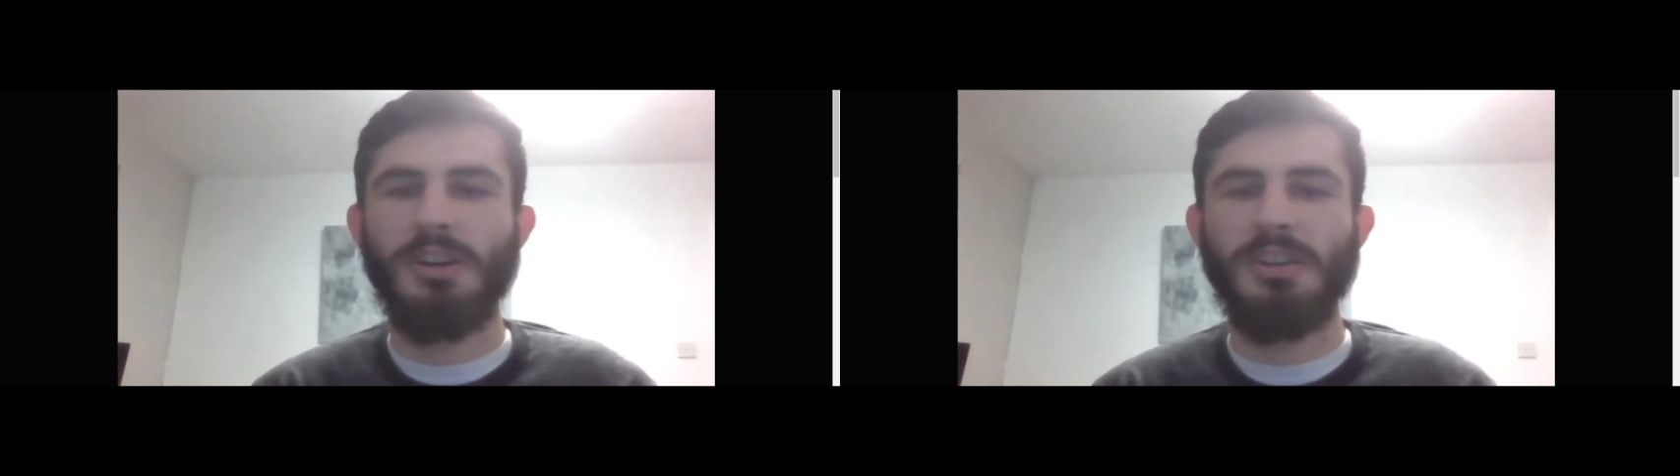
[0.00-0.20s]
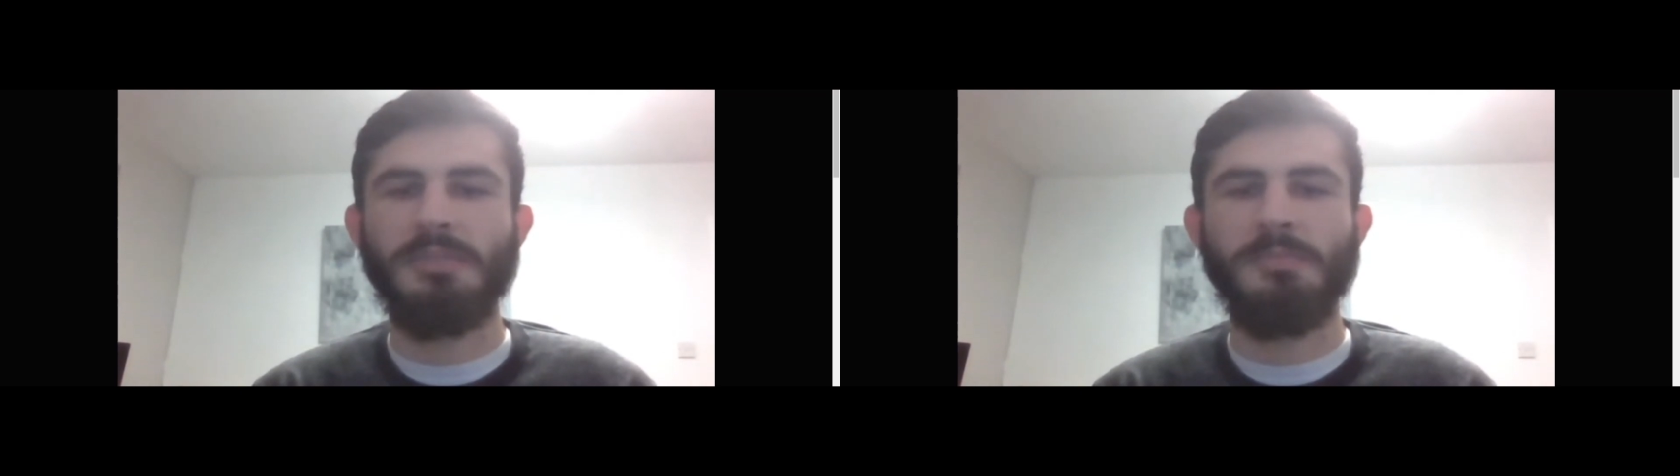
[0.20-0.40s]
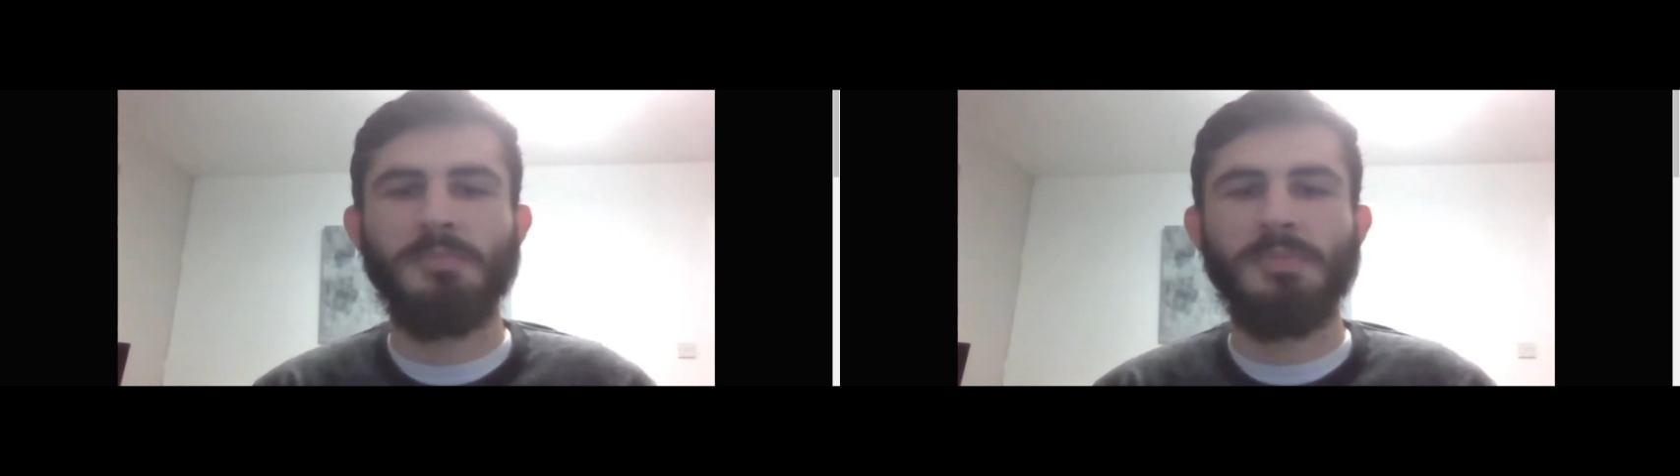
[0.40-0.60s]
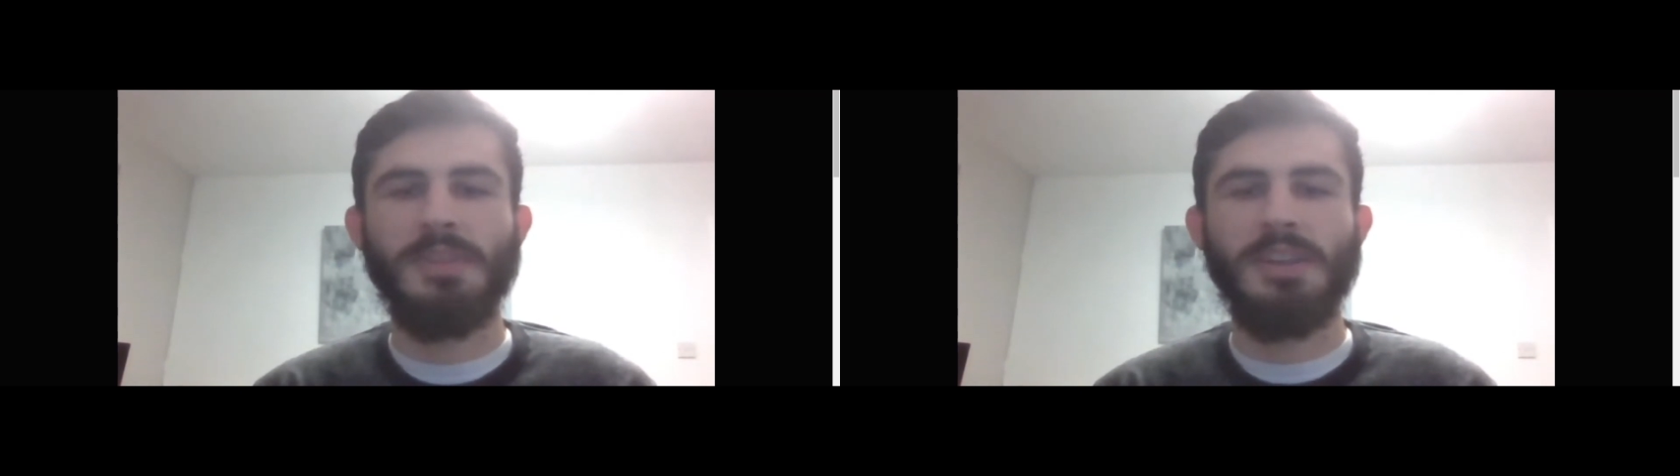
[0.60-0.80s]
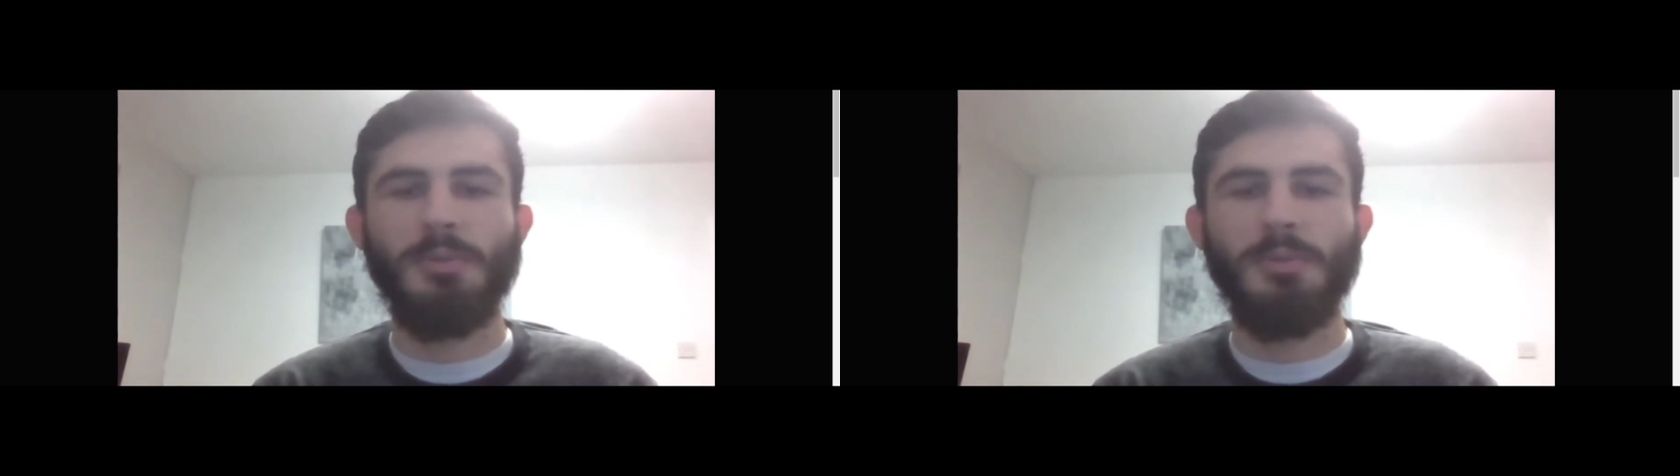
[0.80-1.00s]
and it's
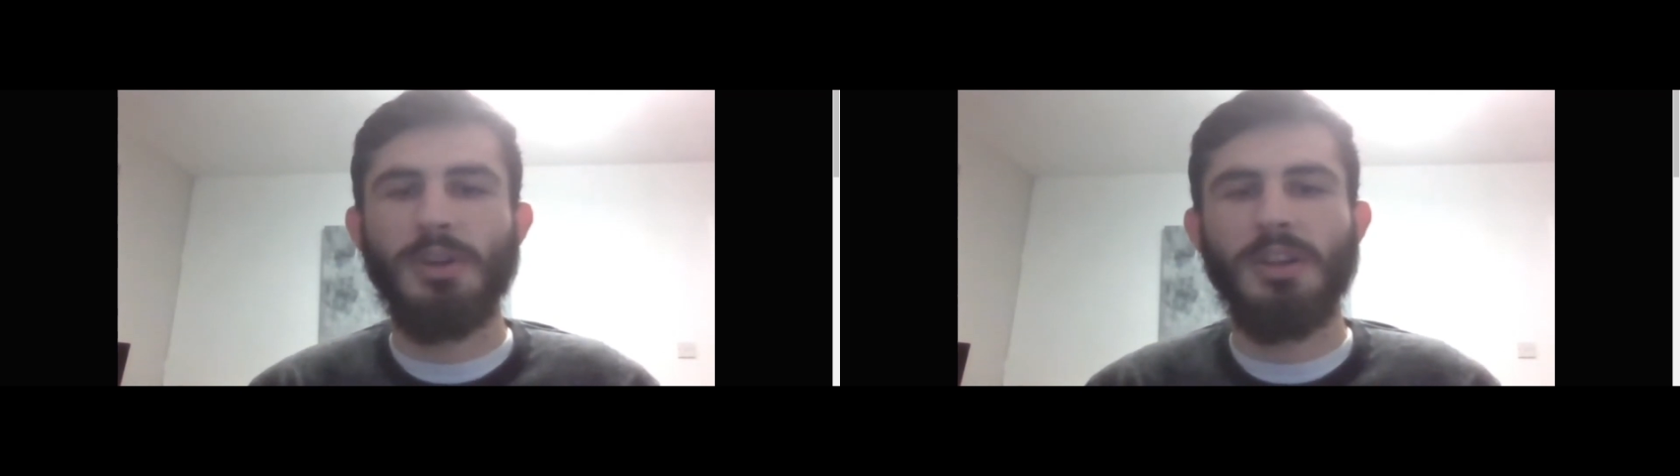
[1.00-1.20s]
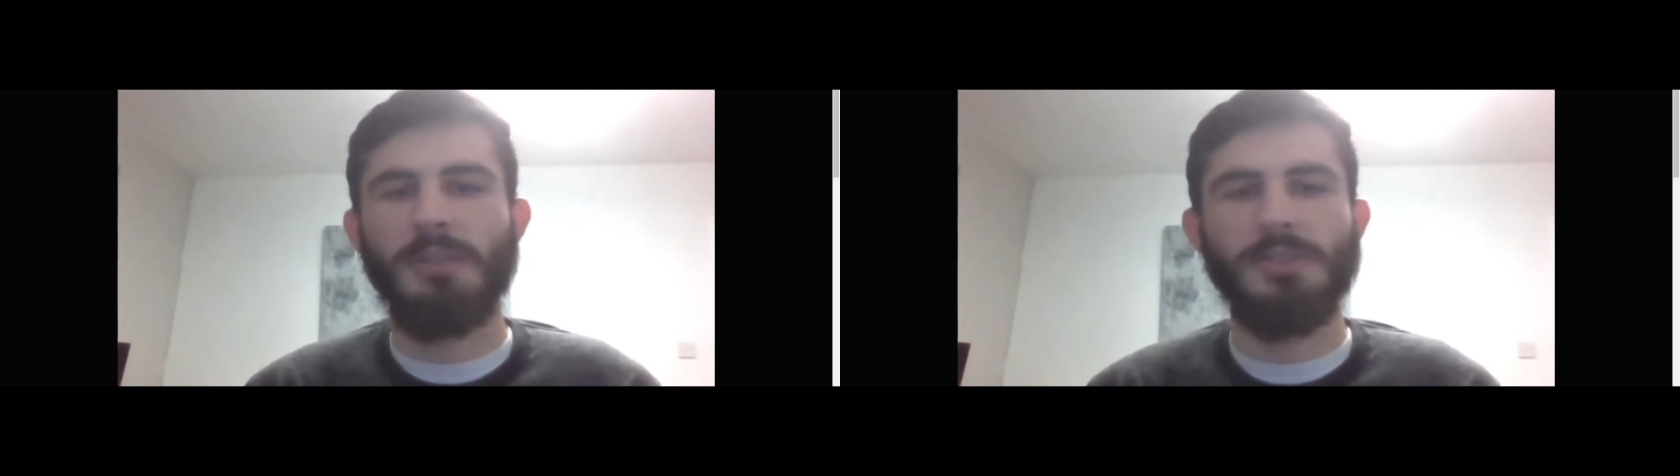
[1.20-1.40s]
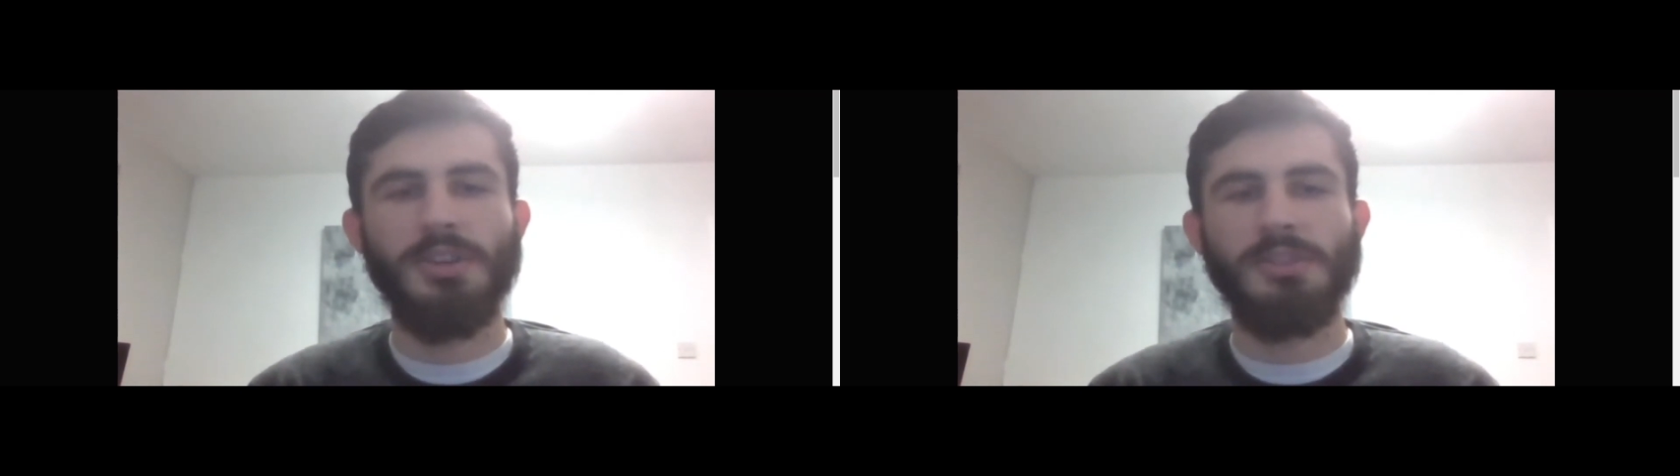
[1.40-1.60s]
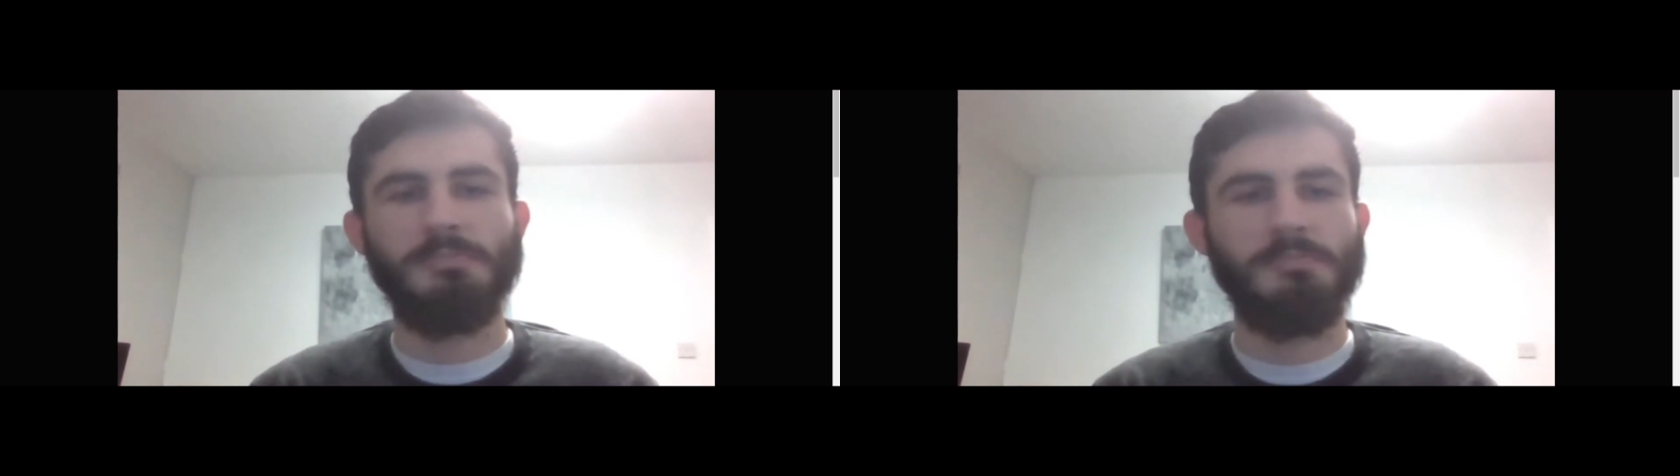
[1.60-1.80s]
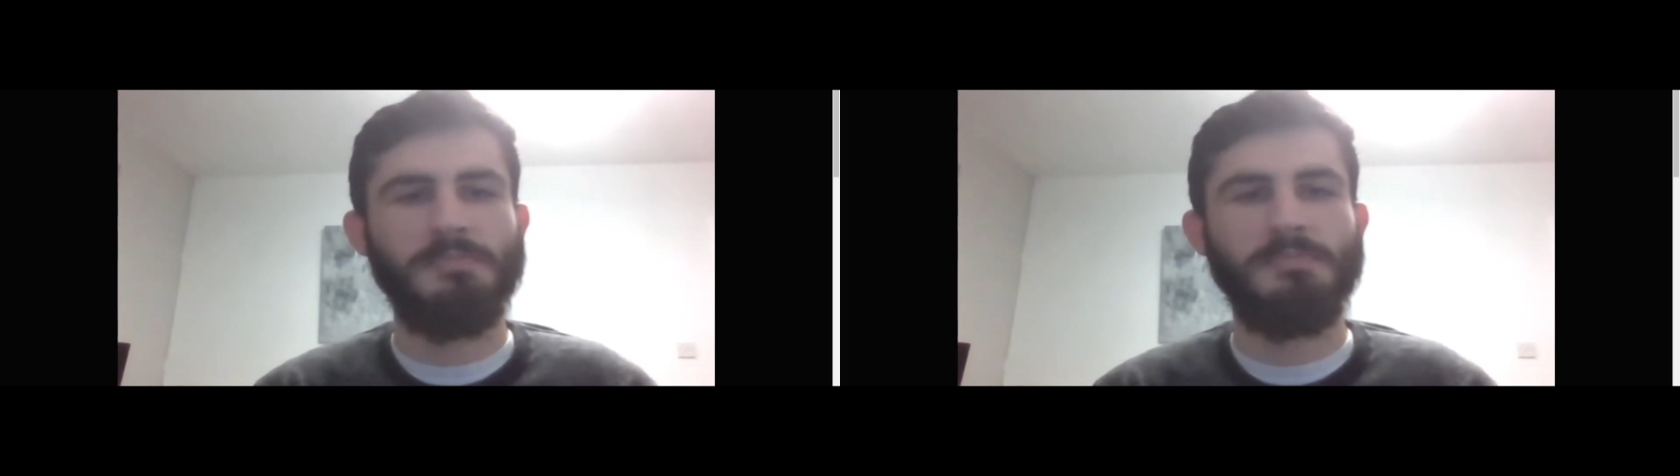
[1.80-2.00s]
what I
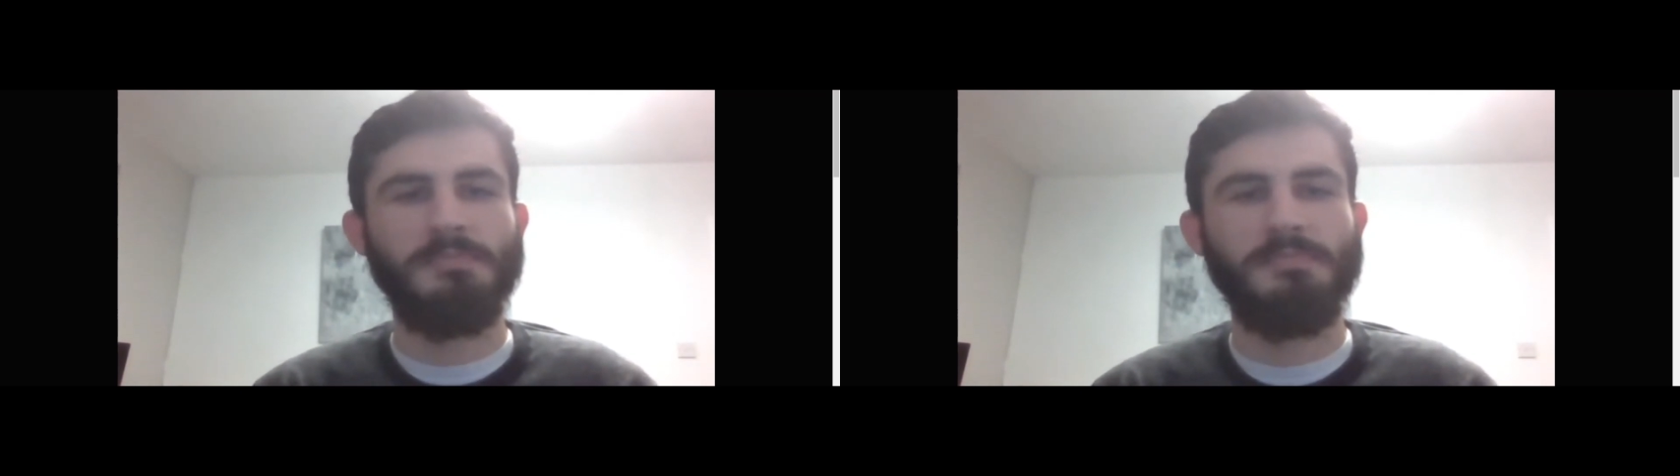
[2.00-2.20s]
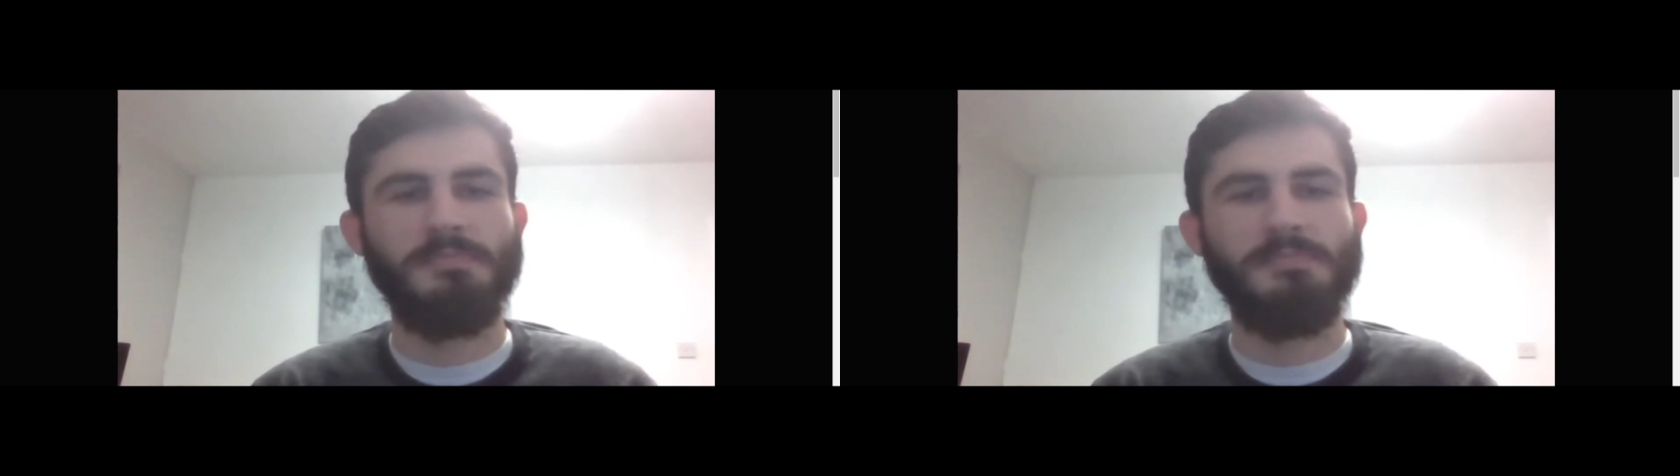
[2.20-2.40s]
love doing,